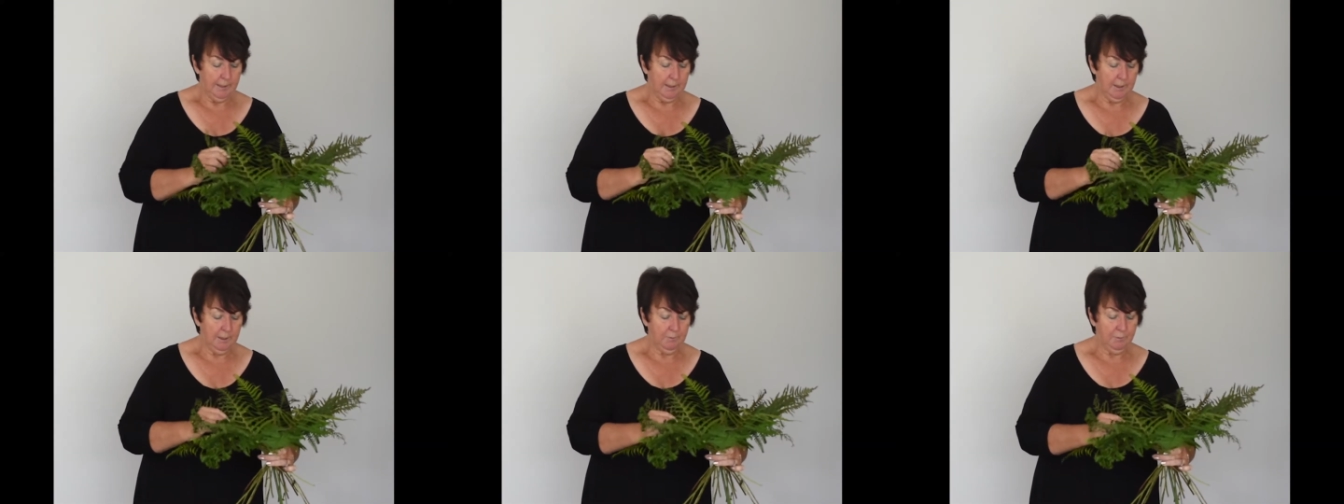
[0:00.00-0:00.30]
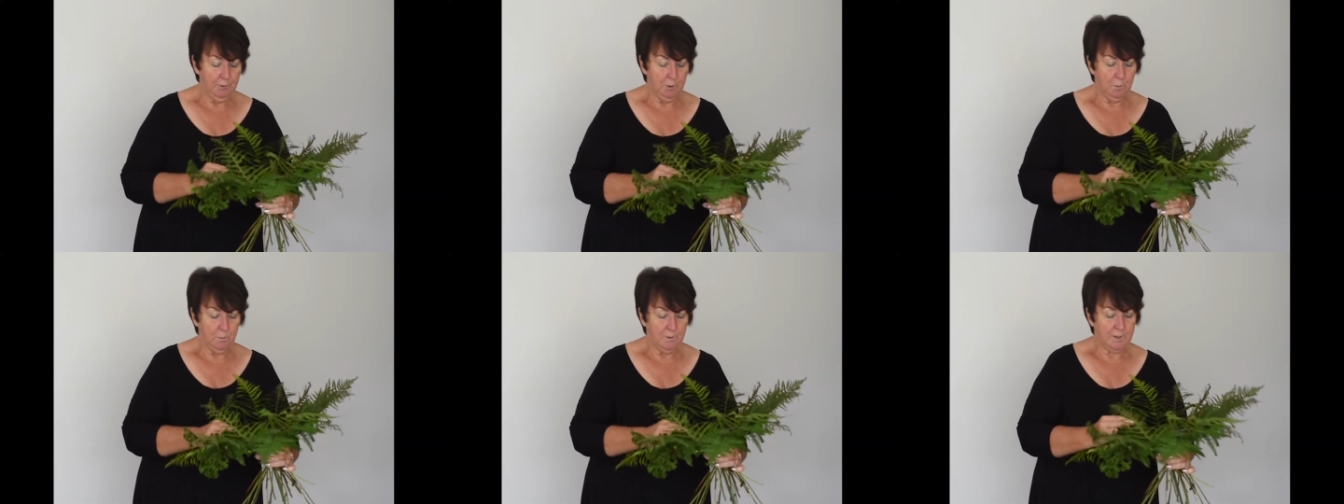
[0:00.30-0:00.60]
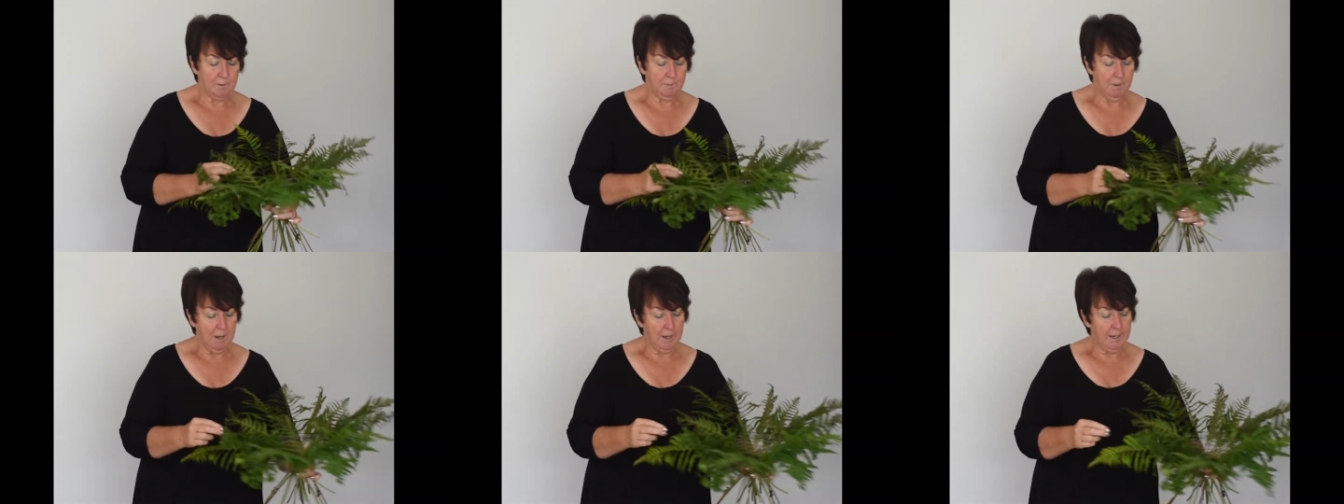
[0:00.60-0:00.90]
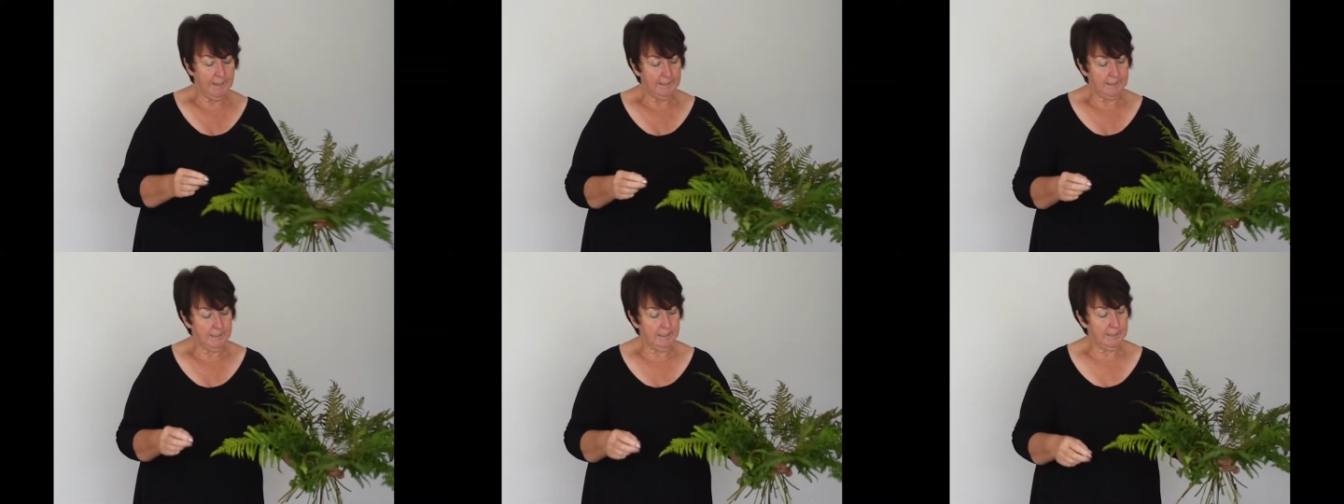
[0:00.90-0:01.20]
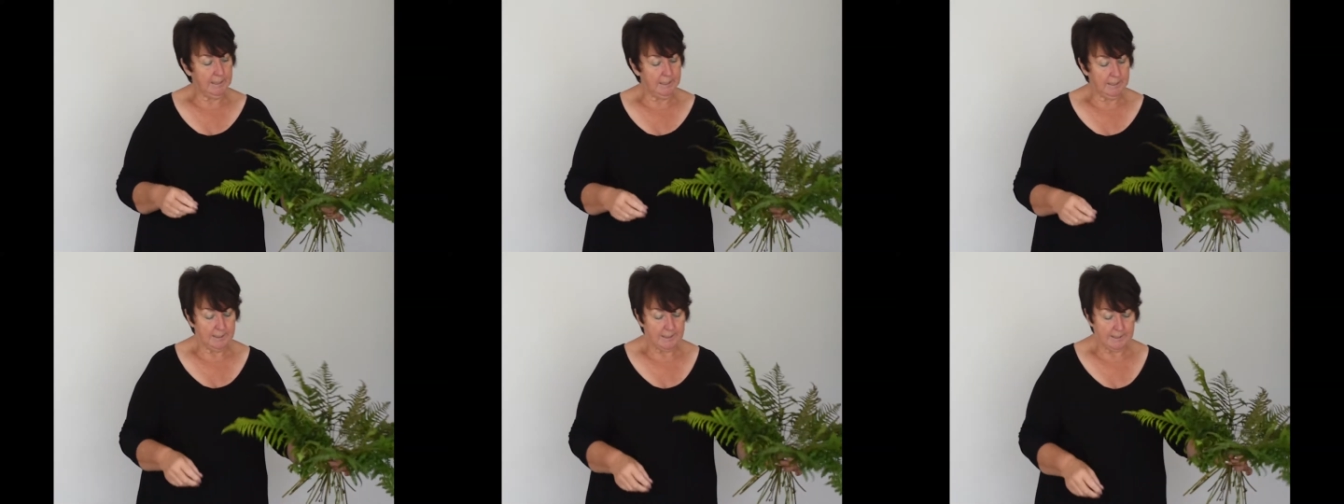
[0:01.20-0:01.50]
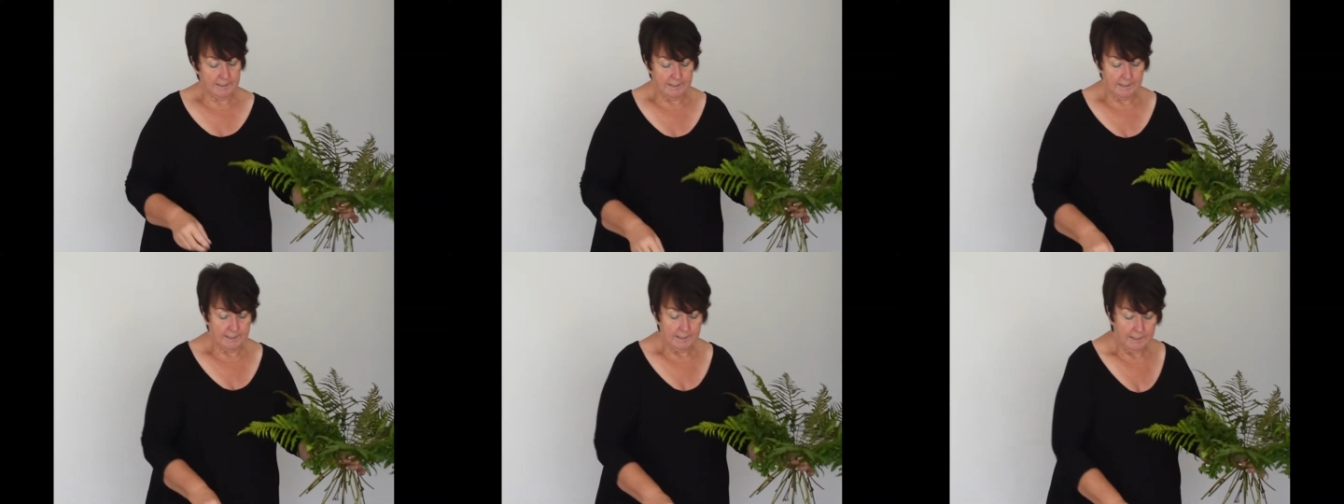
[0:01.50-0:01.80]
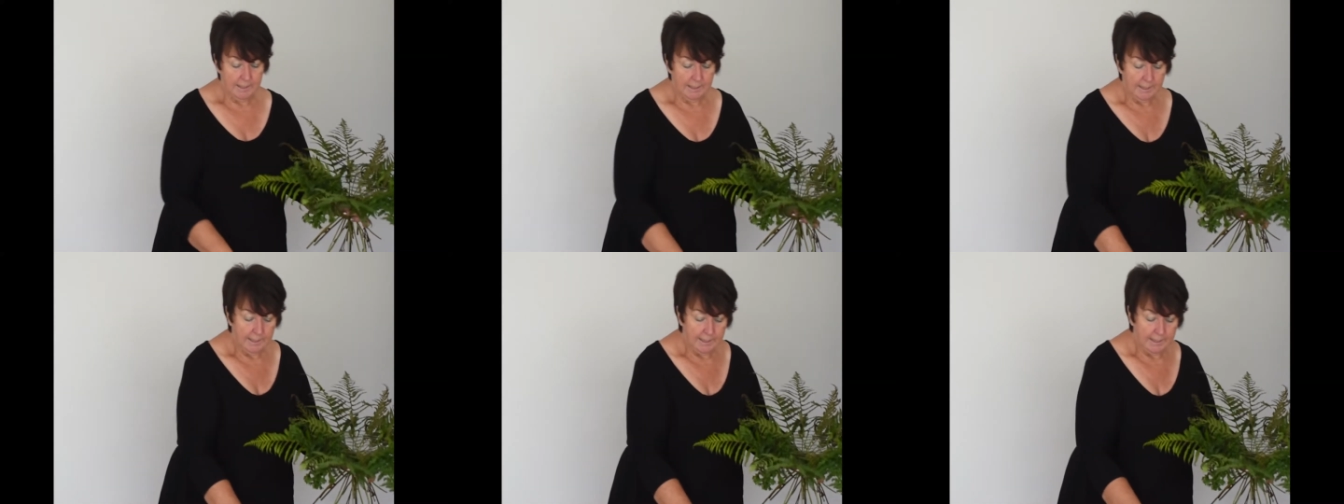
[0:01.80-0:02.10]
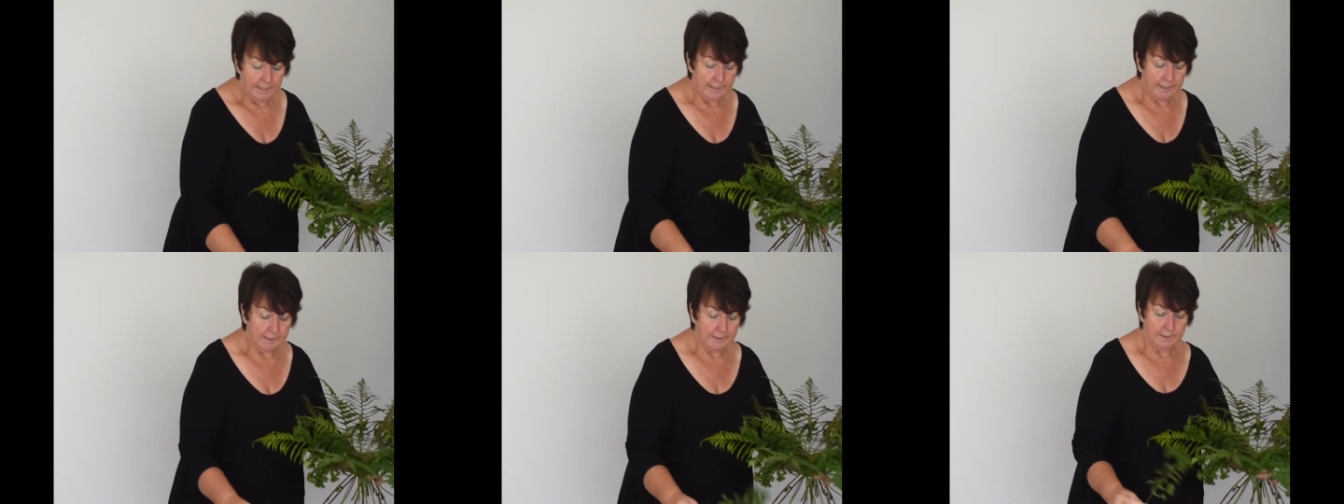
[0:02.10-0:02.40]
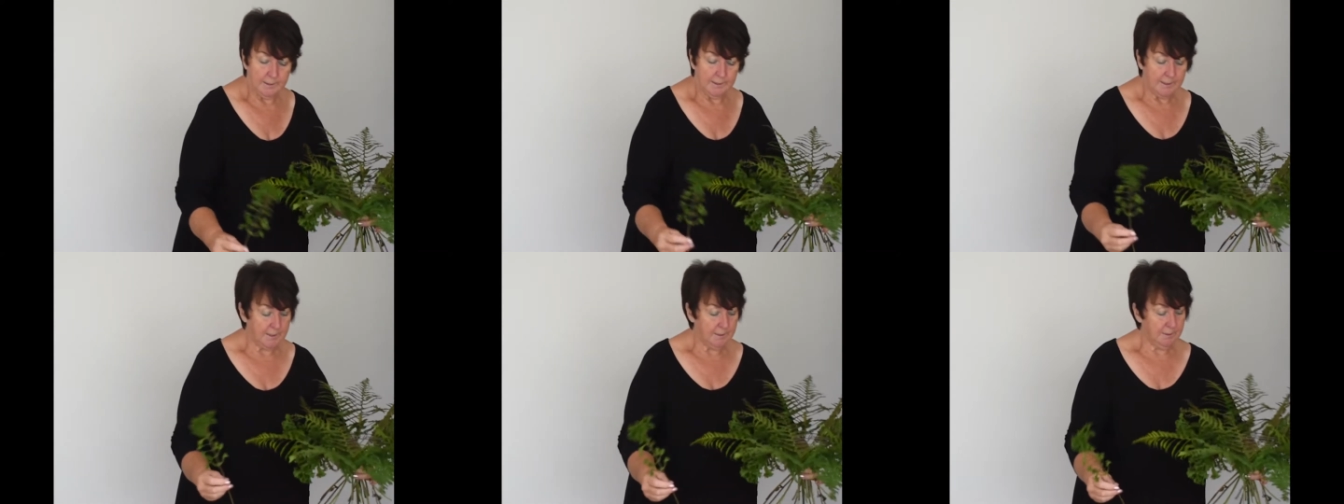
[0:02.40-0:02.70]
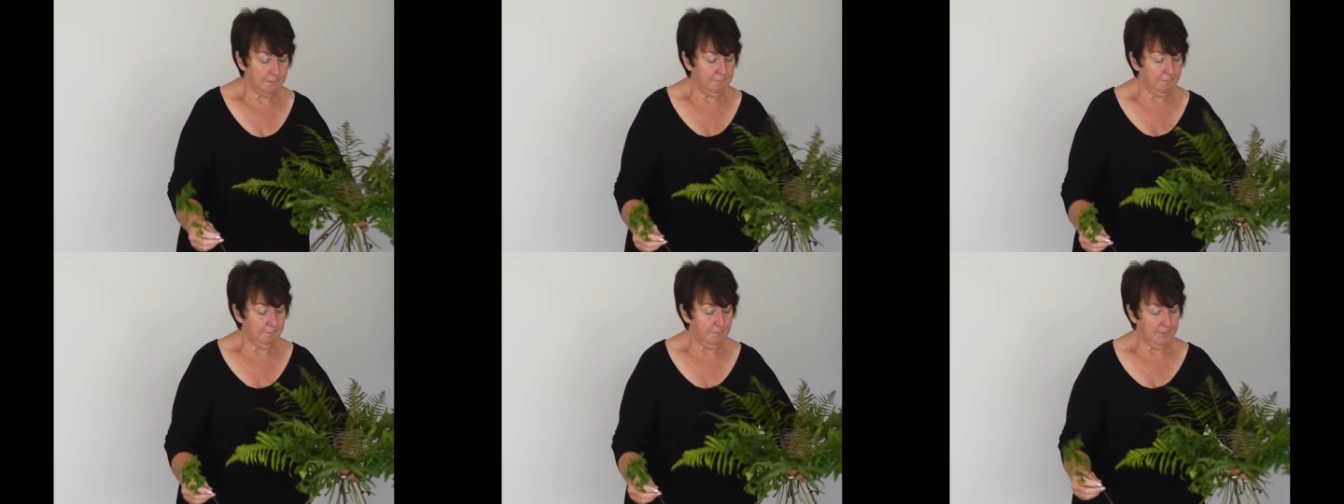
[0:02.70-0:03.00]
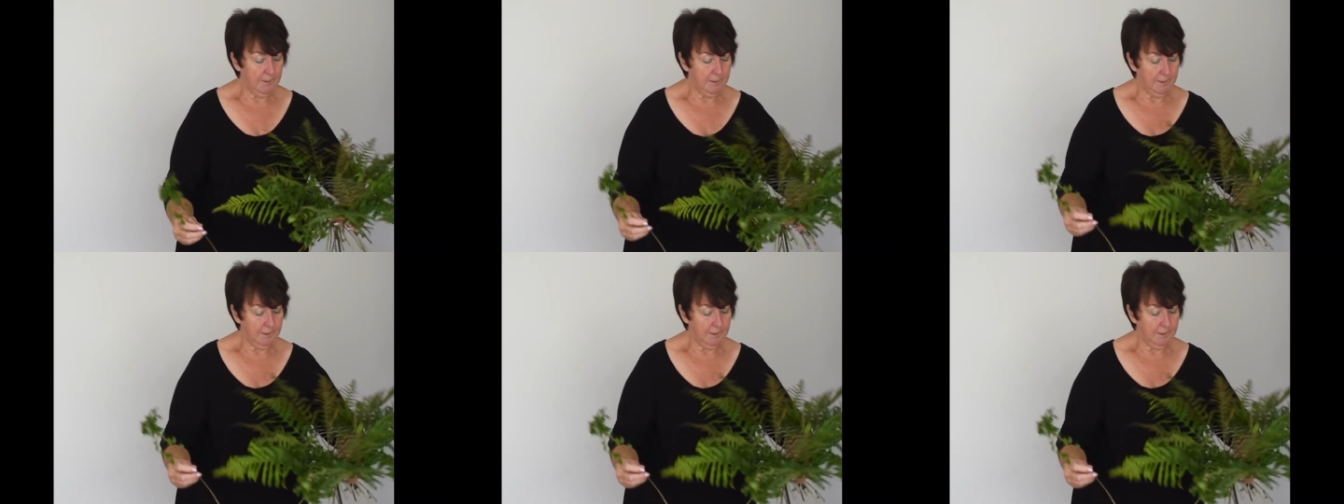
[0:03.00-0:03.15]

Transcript: give you some ideas and some